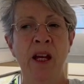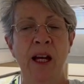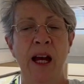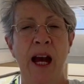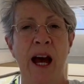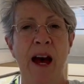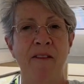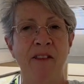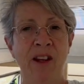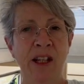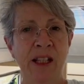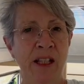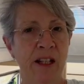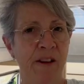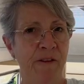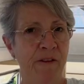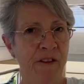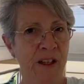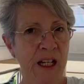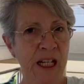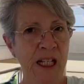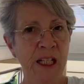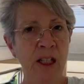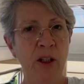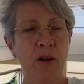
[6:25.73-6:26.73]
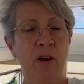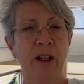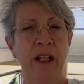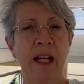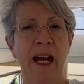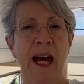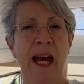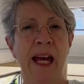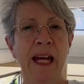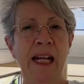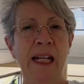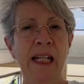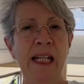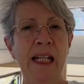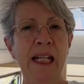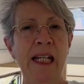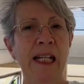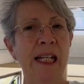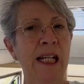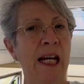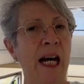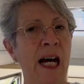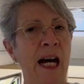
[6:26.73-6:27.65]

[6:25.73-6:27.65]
having the VIN created.